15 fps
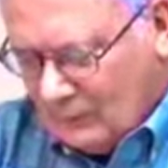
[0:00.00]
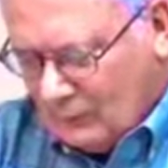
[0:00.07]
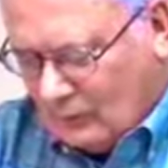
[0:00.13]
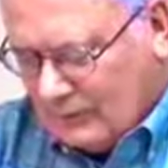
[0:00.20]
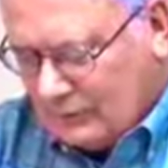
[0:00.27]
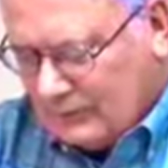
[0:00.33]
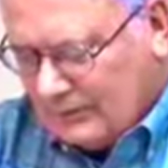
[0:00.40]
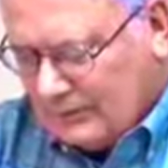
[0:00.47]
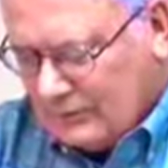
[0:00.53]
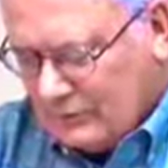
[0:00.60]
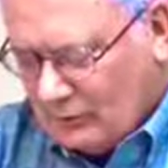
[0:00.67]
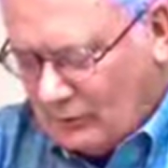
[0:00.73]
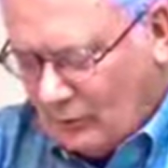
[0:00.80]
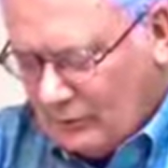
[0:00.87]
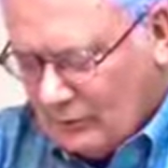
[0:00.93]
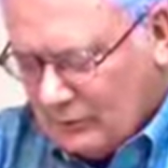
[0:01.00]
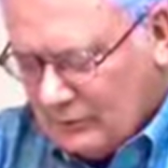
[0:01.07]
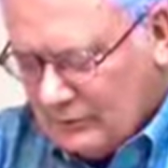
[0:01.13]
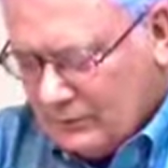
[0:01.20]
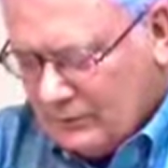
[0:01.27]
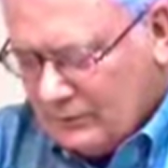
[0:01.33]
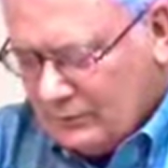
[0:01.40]
wandering
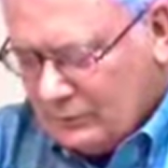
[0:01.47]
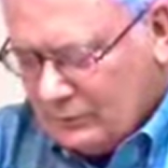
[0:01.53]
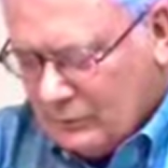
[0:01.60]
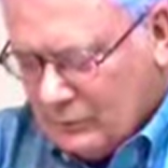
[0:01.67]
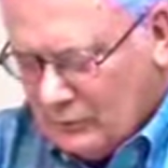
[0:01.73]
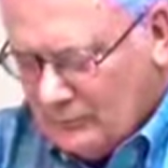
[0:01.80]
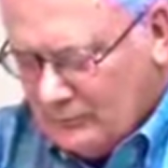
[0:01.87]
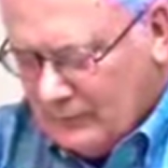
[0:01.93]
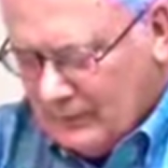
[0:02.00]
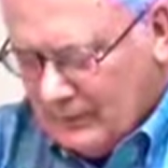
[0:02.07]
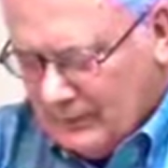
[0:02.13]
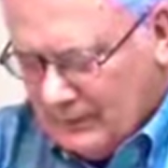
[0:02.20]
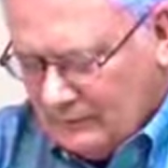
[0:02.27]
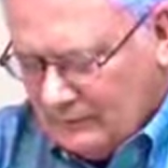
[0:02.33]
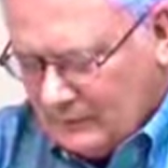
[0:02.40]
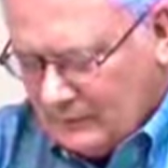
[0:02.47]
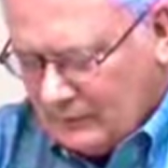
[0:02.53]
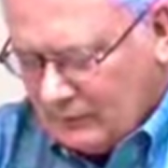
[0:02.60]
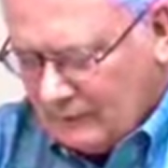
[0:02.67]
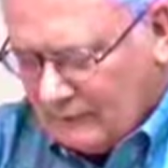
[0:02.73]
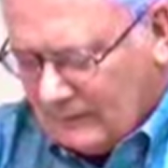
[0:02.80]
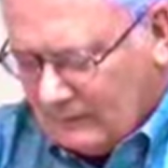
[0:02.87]
stars to whom
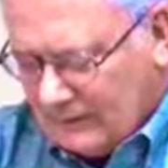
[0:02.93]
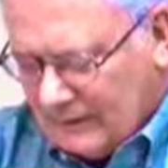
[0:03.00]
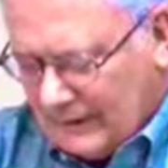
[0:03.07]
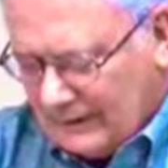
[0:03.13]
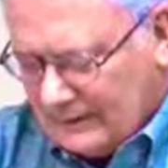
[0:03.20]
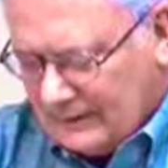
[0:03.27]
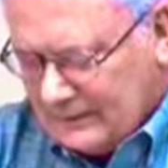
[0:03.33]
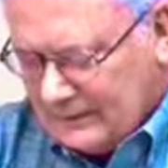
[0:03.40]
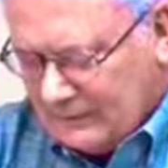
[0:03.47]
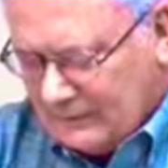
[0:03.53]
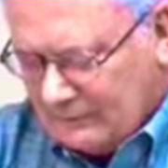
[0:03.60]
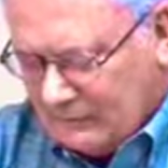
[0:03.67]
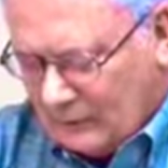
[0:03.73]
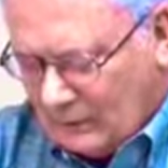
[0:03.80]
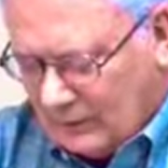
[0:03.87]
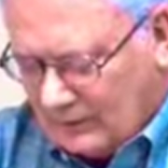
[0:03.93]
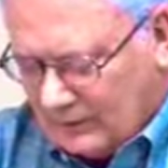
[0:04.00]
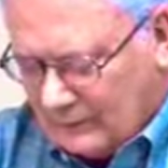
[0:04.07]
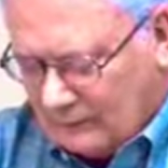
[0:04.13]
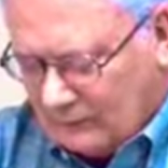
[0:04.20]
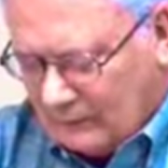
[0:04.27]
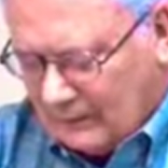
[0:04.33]
reserved the blackness of
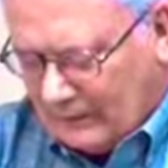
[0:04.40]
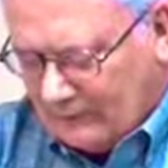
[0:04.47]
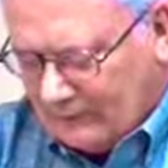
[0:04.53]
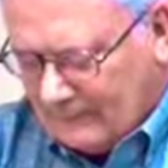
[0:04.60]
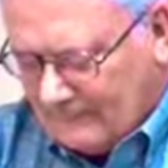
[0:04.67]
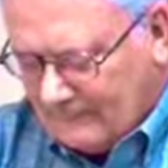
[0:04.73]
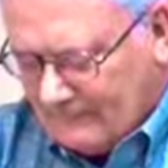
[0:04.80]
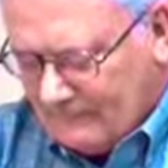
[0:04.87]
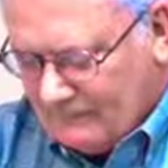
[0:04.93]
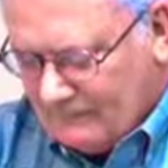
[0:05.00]
darkness forever.